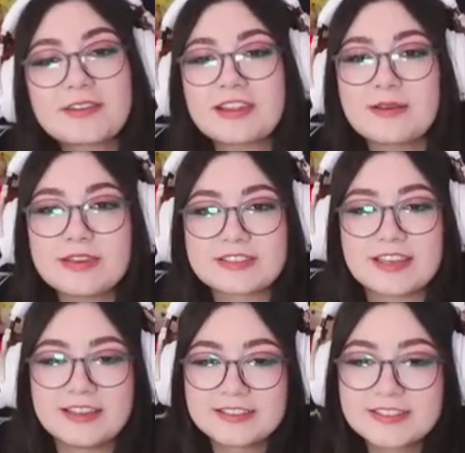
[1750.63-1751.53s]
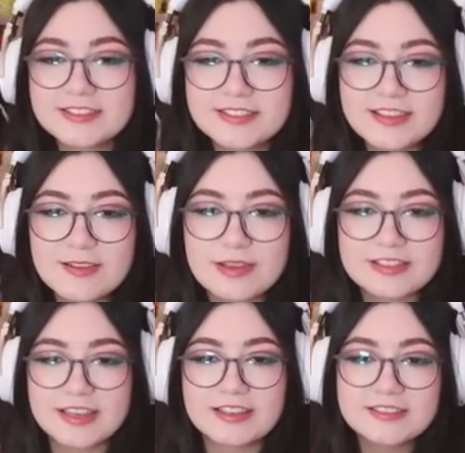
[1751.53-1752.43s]
Okay, that makes sense. That
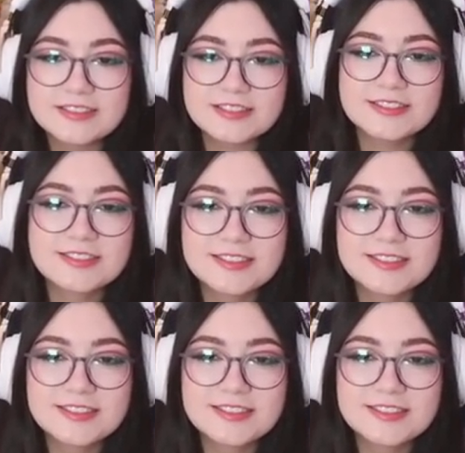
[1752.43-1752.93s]
makes sense